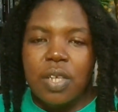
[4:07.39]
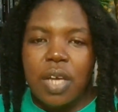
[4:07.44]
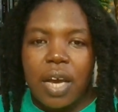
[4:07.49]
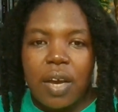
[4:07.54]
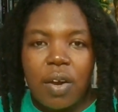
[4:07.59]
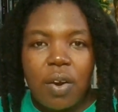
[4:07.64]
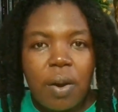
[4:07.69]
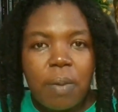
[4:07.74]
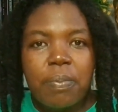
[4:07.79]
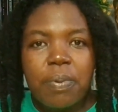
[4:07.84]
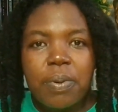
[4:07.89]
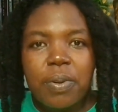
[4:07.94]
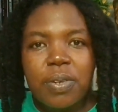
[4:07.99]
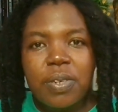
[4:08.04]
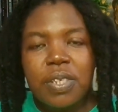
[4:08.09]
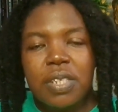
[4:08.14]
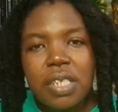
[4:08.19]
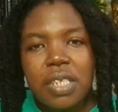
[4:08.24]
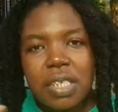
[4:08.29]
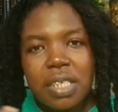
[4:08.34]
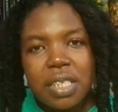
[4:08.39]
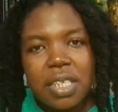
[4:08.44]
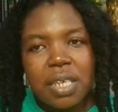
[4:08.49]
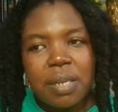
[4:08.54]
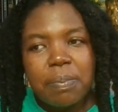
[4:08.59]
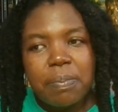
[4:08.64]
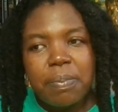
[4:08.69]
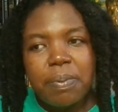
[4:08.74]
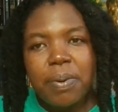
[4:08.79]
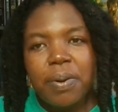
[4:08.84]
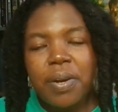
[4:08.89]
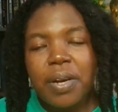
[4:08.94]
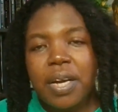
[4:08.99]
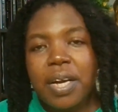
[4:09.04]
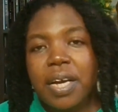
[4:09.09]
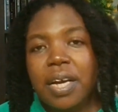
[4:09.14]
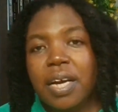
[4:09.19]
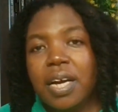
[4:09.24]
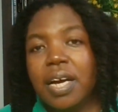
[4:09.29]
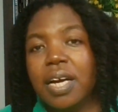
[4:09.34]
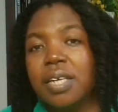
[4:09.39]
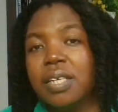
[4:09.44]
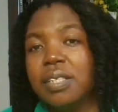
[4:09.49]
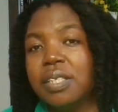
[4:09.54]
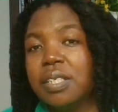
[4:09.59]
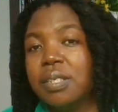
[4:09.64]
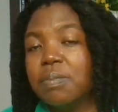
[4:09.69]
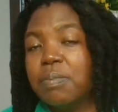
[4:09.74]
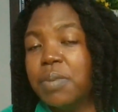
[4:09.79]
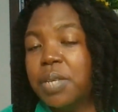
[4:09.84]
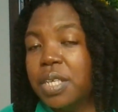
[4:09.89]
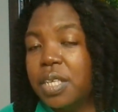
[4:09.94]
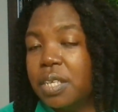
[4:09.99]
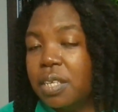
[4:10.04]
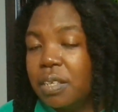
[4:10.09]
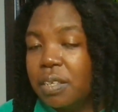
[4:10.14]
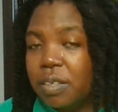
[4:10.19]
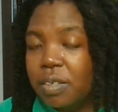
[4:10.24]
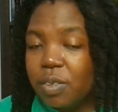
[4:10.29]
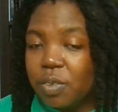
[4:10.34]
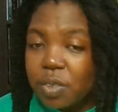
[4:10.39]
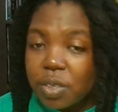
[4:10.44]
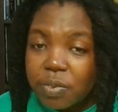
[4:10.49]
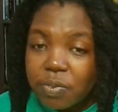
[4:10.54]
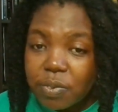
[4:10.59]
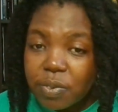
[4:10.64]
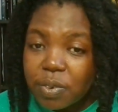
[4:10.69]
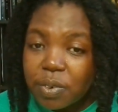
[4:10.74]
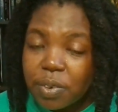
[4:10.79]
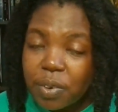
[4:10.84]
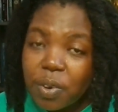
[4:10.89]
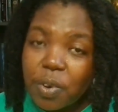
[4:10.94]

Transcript: I hope this tip has been useful,